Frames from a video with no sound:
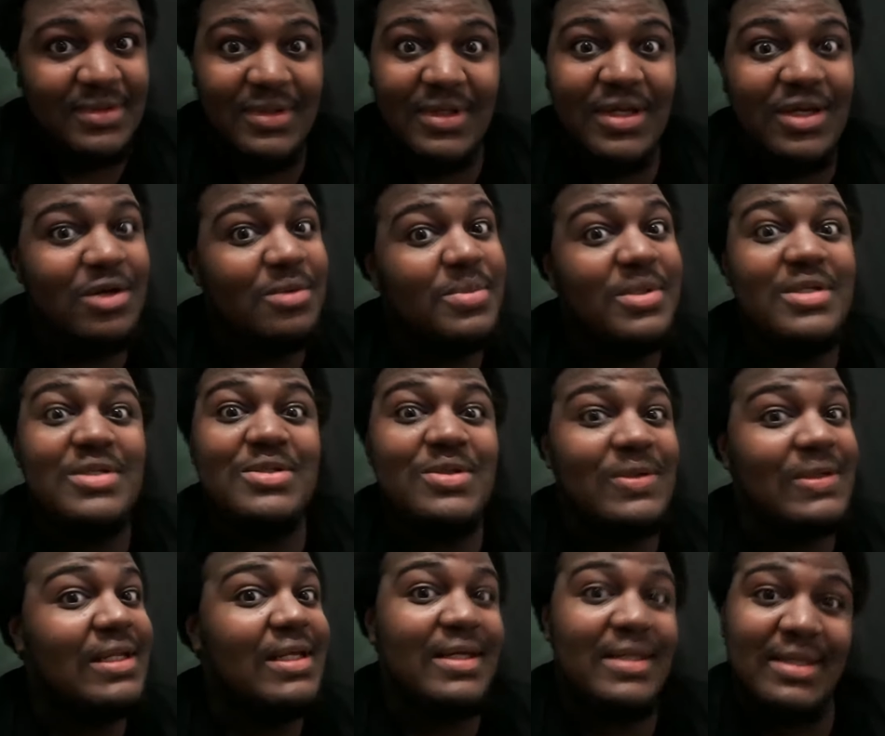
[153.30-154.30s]
You're gonna be so
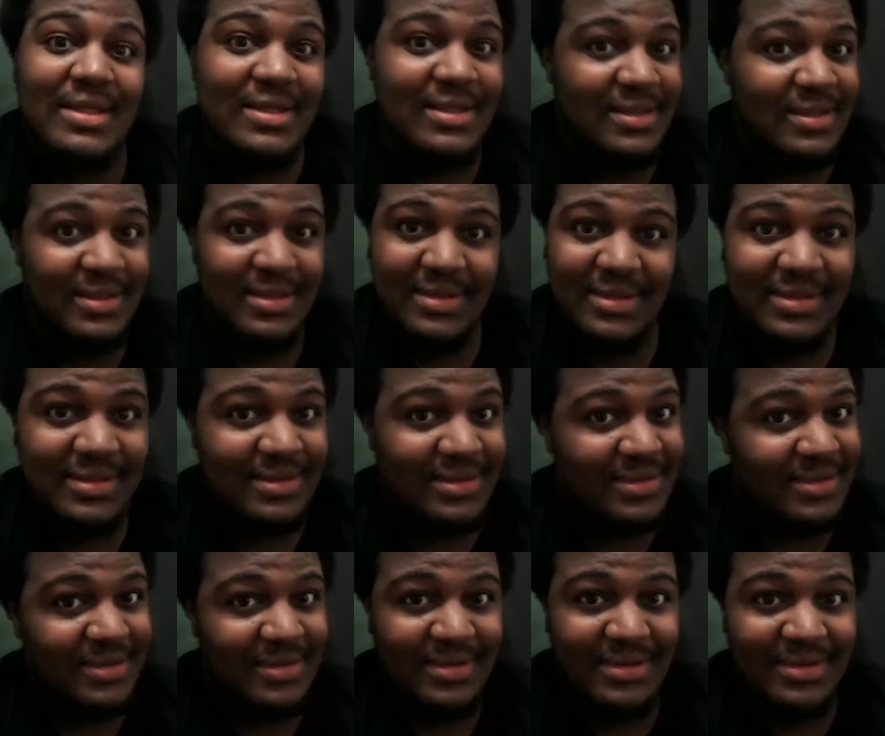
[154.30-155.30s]

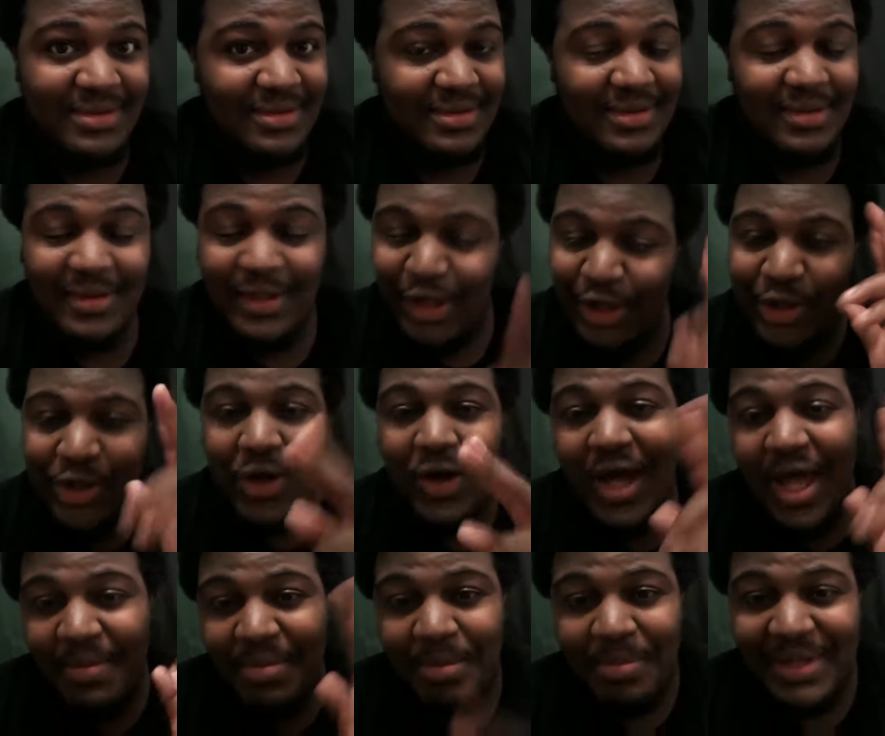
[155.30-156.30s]
lucky. Later, y'all.
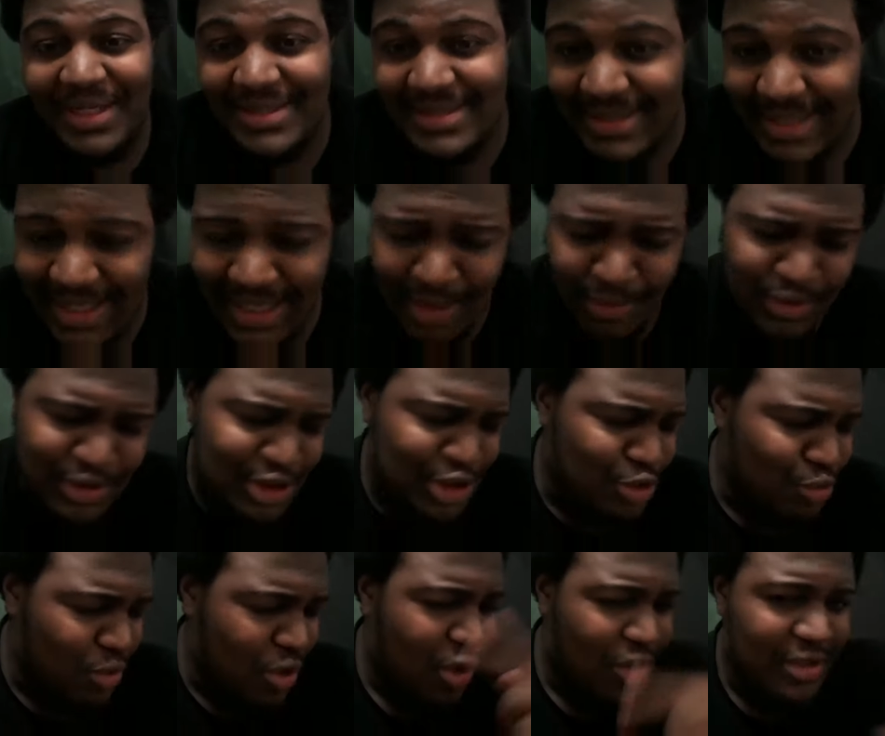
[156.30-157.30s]
Have a blessed night, and I will see
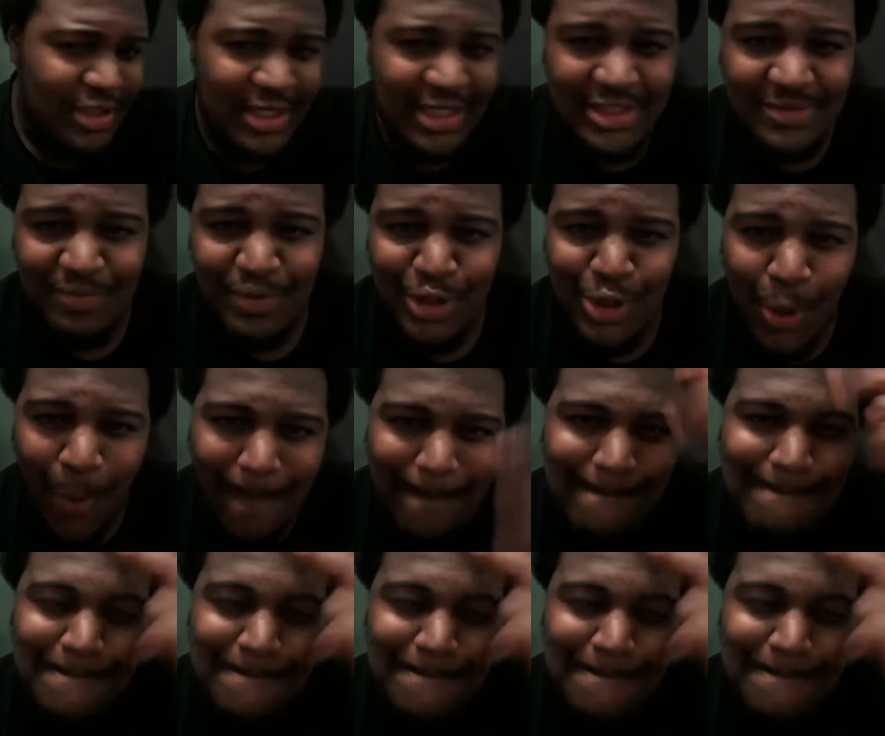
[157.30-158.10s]
you all in the next video.